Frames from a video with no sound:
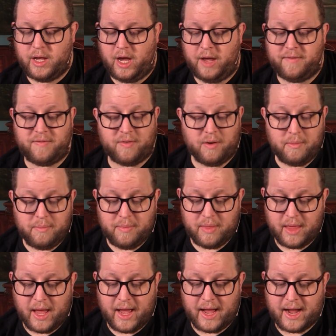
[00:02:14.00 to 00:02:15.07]
And from
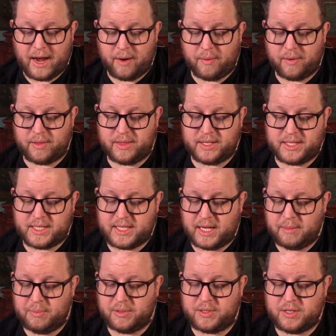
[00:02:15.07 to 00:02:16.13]
that hour, the
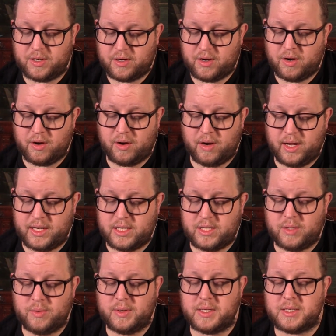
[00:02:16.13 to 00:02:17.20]
disciple took her
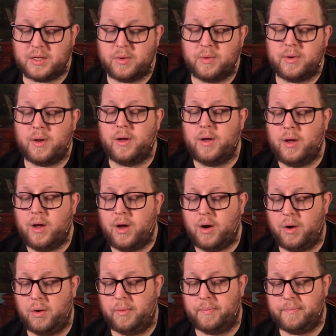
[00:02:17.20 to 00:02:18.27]
into his own
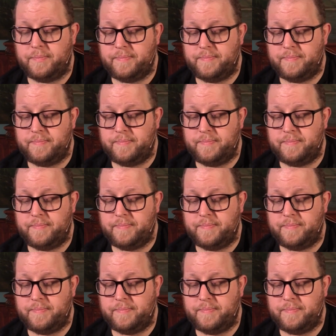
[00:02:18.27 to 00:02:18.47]
home.